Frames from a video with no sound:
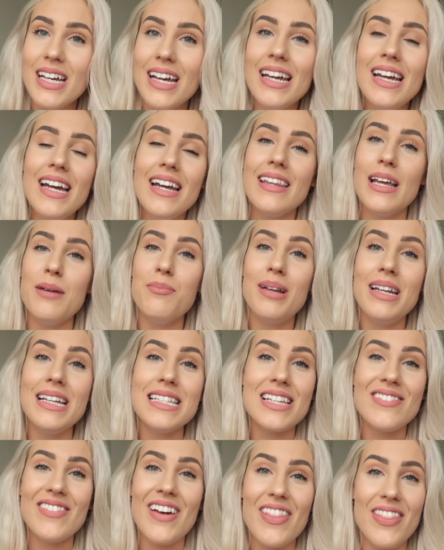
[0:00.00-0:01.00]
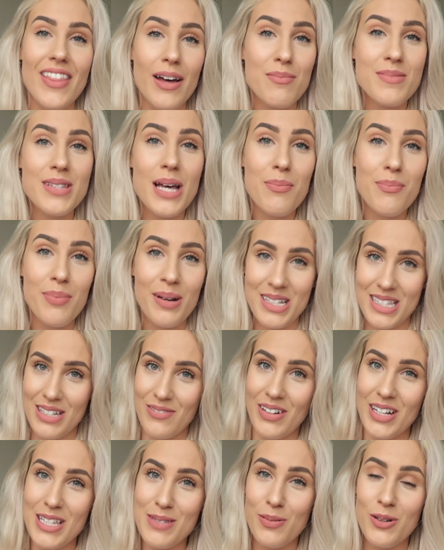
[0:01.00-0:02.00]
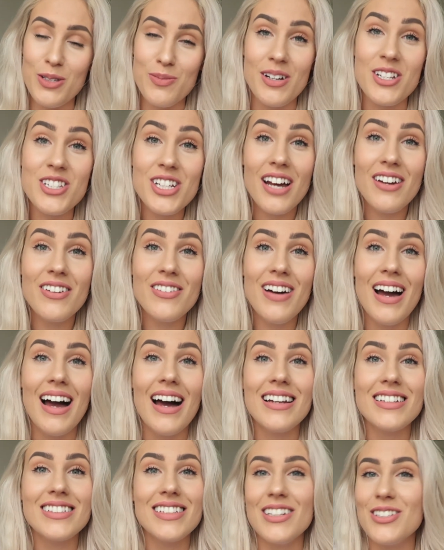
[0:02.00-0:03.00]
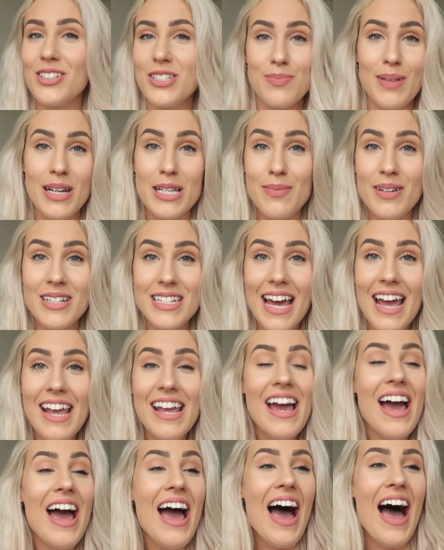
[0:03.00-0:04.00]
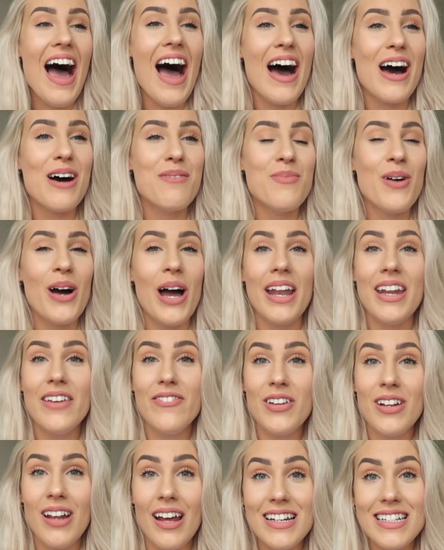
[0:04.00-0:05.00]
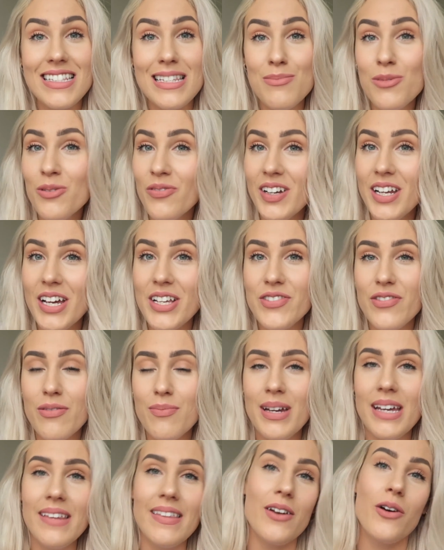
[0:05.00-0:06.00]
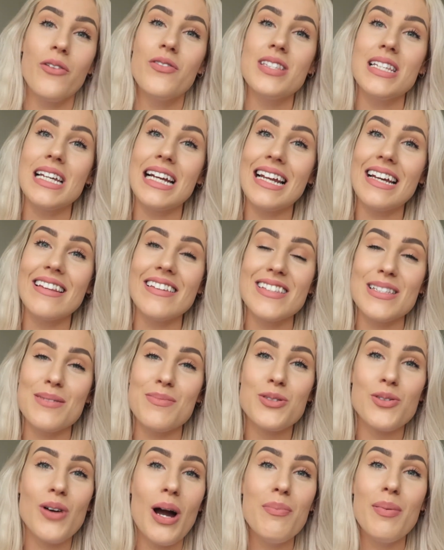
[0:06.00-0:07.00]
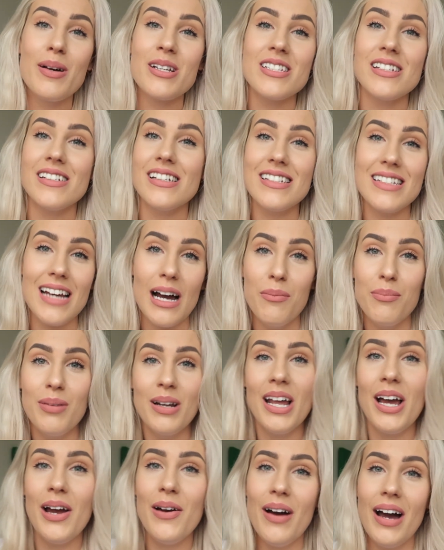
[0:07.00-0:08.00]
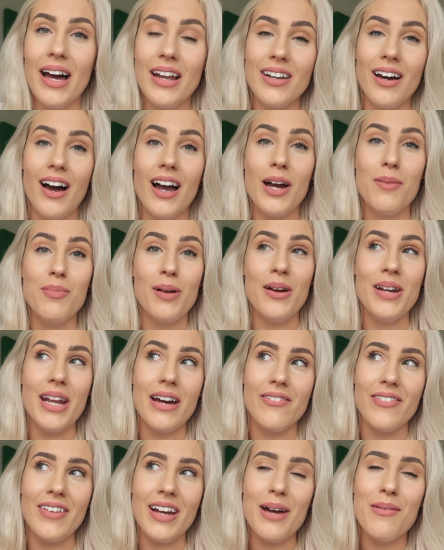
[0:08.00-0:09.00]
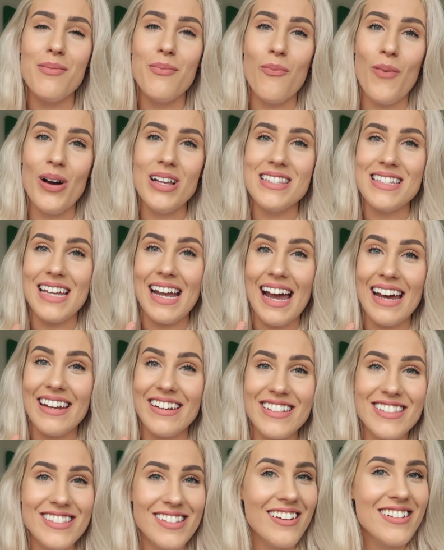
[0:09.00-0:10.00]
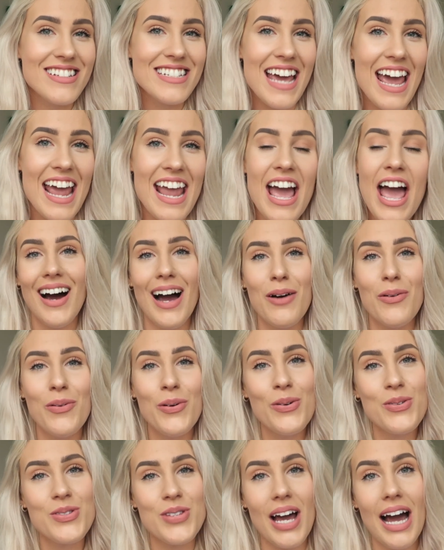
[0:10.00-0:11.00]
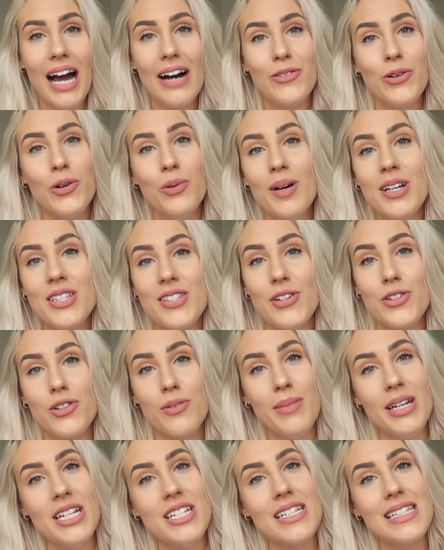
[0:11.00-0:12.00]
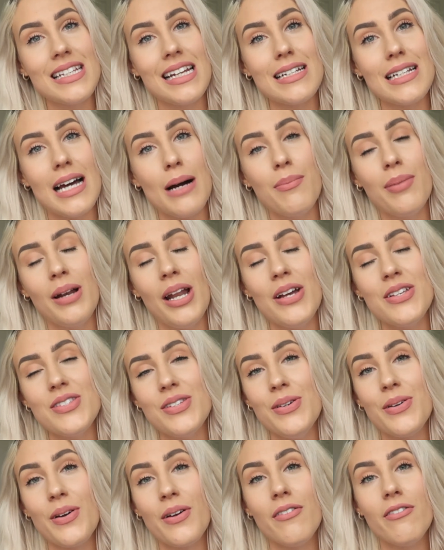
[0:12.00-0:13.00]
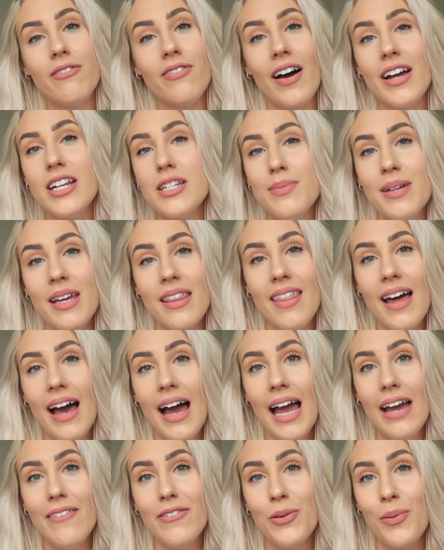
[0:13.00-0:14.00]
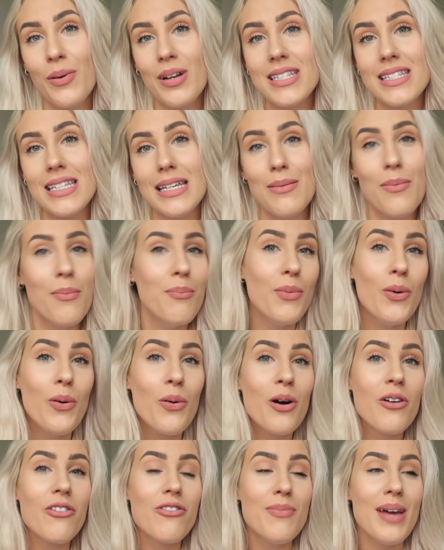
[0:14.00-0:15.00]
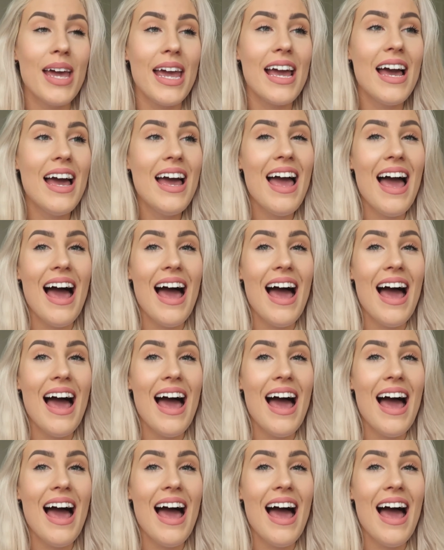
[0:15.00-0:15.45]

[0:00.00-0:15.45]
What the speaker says: it, then please give it a thumbs up because it really supports my channel and it just makes my day. And if you'd like to see more videos from me, then obviously click the subscribe button down below, and I upload every Wednesday and Sunday. I will also have all my social medias linked down below so you can find me there if you want to see more of me.